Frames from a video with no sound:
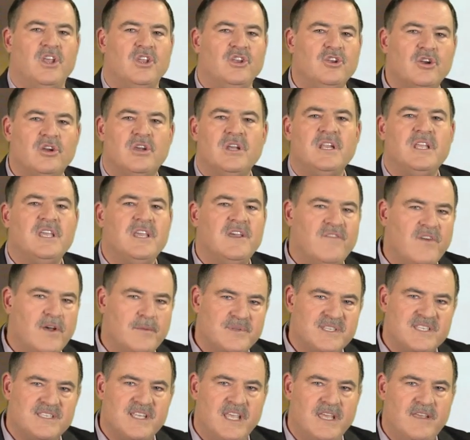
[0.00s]
You're going to give
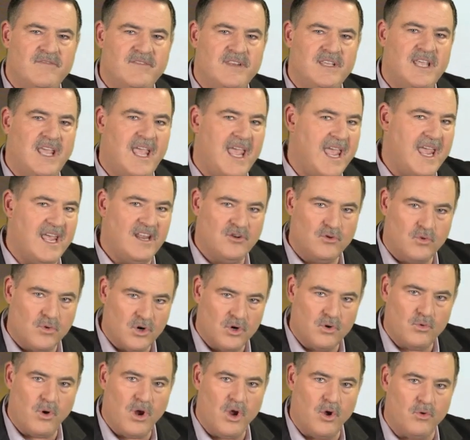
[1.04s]
up safety and or
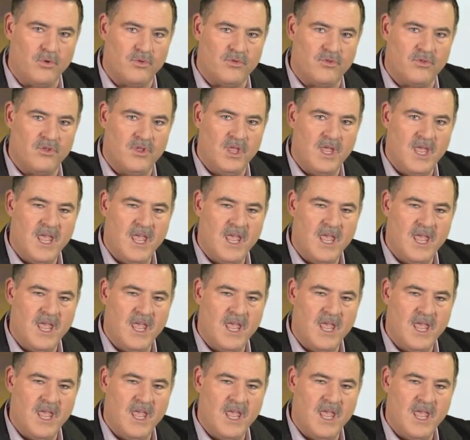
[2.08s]
growth.